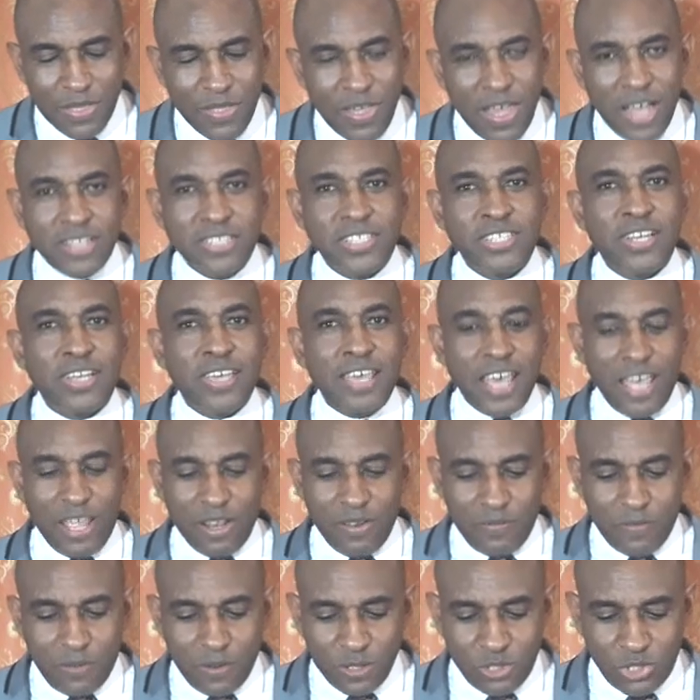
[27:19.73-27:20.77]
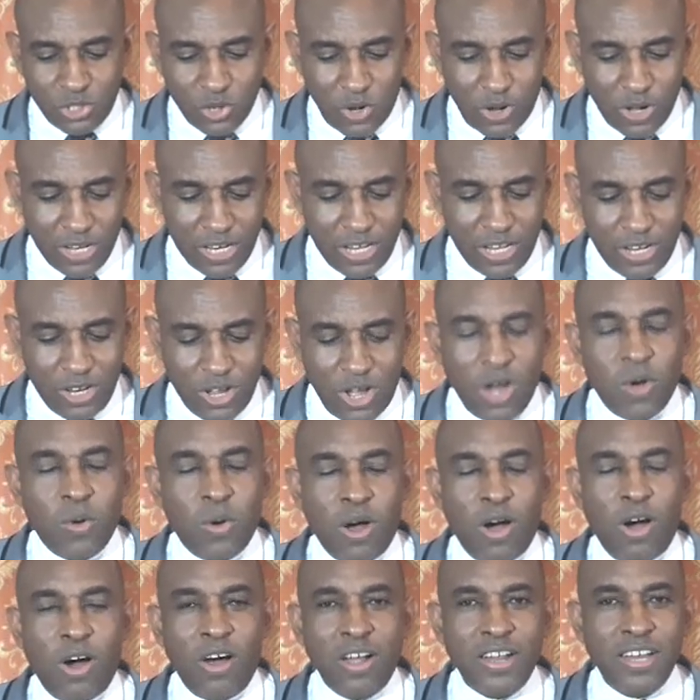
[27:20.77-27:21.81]
Thanks again for joining
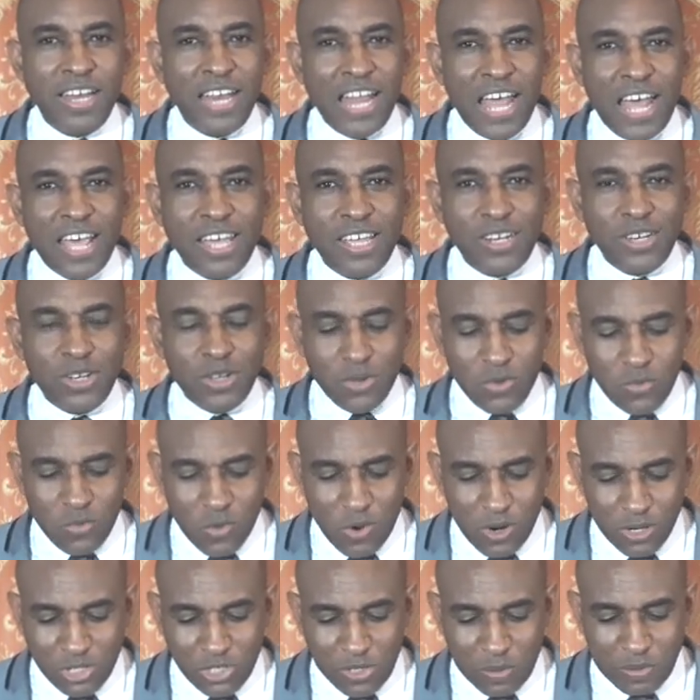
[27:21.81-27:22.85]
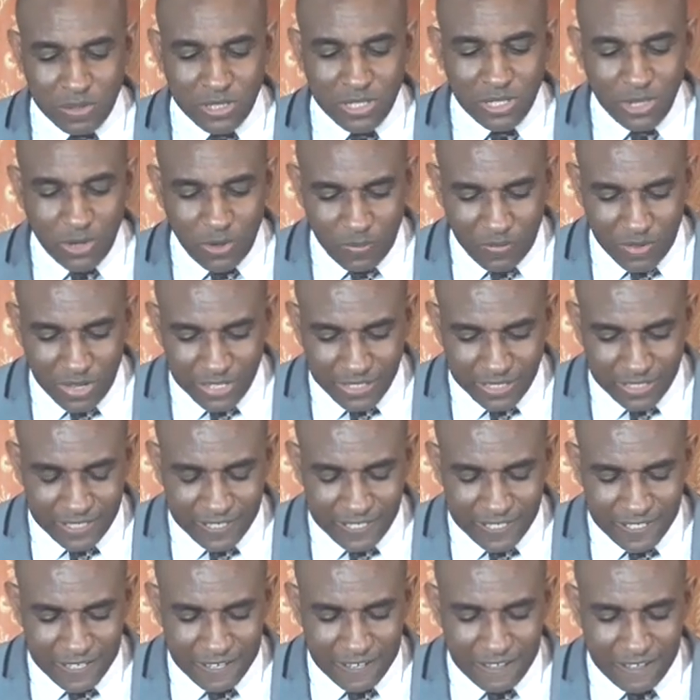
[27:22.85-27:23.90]
our online worship
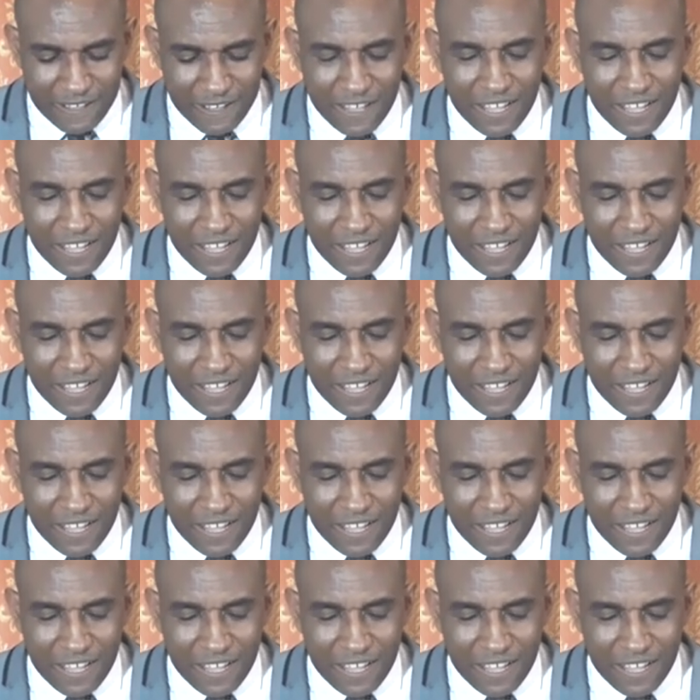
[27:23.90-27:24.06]
service.